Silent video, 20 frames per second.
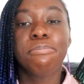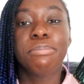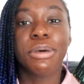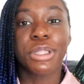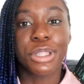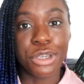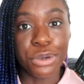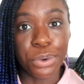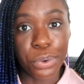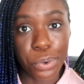
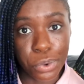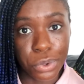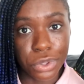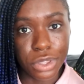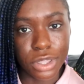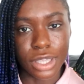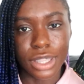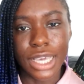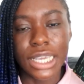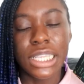but the
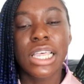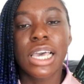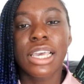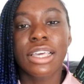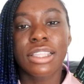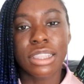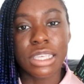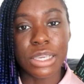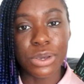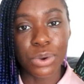author, they
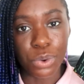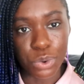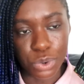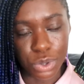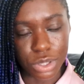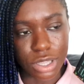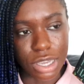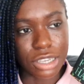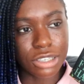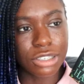like the
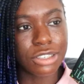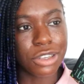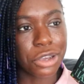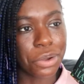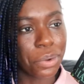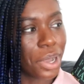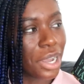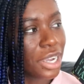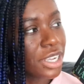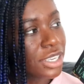author,
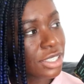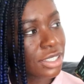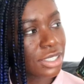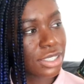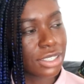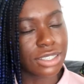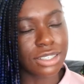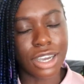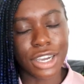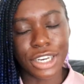so I just
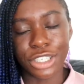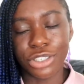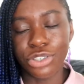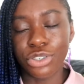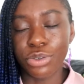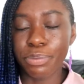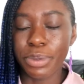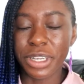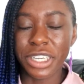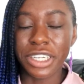decided
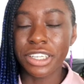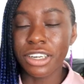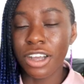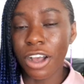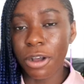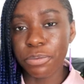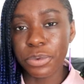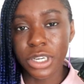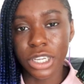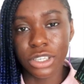to pick it
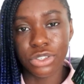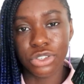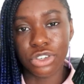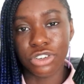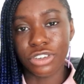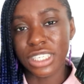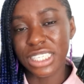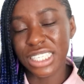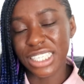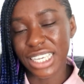up when I saw
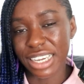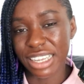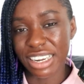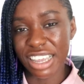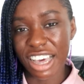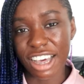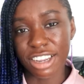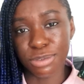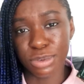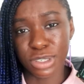it
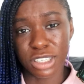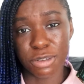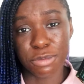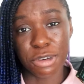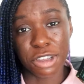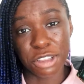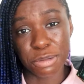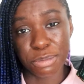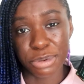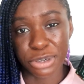secondhand with some
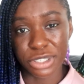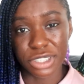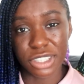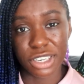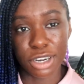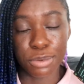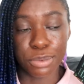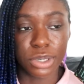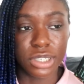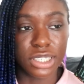other books that
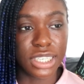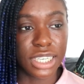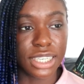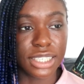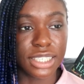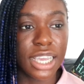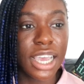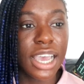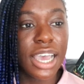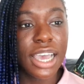I
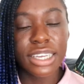wanted